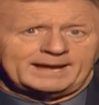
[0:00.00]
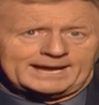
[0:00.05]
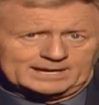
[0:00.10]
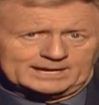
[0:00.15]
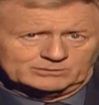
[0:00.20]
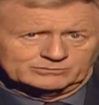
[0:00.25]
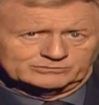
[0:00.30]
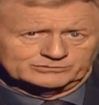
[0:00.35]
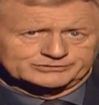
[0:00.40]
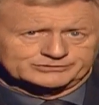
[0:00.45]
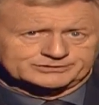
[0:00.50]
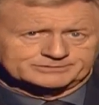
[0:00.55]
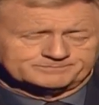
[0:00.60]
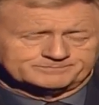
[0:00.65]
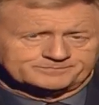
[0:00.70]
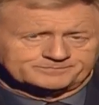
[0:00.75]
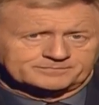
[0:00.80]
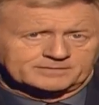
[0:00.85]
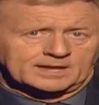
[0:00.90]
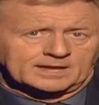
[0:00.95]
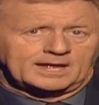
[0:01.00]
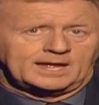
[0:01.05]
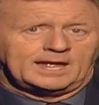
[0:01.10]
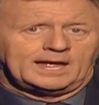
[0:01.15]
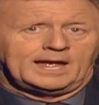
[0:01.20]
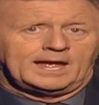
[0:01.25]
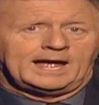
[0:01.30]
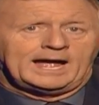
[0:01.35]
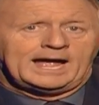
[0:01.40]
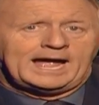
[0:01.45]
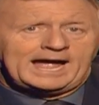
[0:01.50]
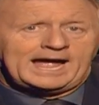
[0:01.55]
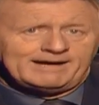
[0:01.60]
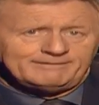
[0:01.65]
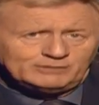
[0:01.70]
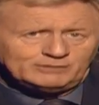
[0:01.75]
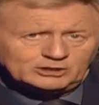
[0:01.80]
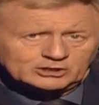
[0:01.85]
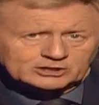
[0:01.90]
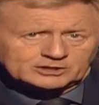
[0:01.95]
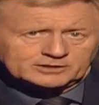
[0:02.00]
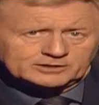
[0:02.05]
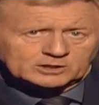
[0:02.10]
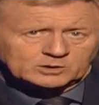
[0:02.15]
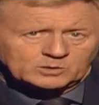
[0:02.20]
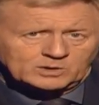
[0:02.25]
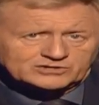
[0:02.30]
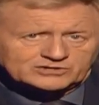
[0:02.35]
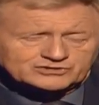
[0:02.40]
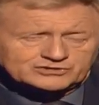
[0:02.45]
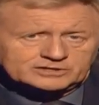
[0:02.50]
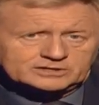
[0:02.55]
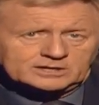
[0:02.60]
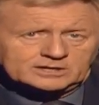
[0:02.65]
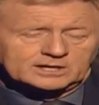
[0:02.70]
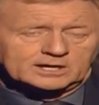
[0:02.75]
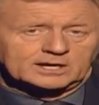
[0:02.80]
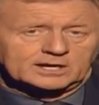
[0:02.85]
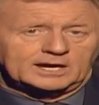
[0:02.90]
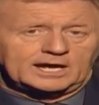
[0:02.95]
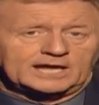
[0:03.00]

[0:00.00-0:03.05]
pounds. Have a look at the question